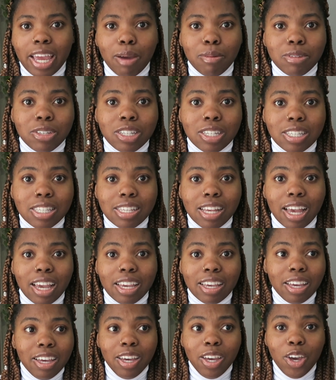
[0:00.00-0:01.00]
I was just
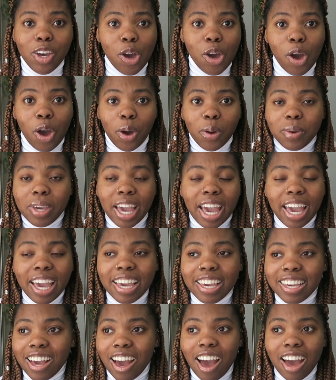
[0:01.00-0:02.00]
like,
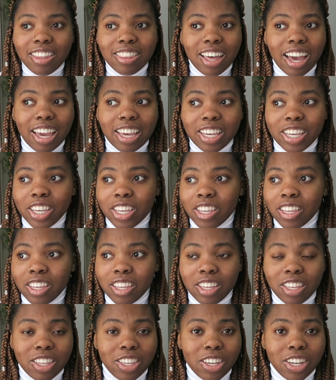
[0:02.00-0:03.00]
okay, God, like
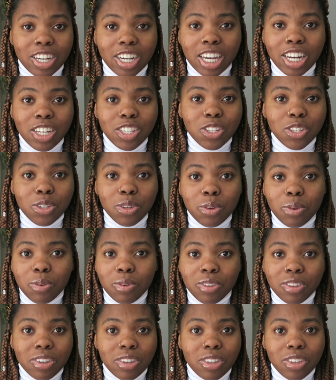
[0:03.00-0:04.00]
you're gonna do
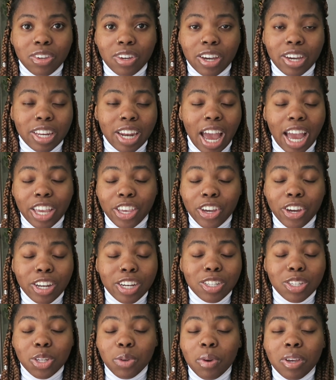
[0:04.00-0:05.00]

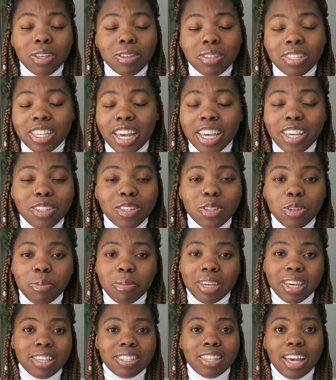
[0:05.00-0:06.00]
what you say you do,
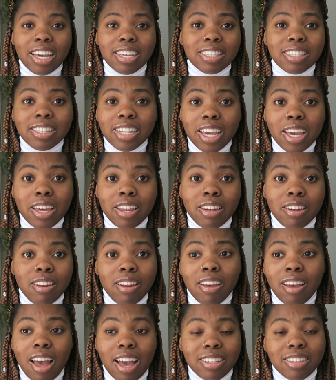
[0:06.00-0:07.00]
because I stand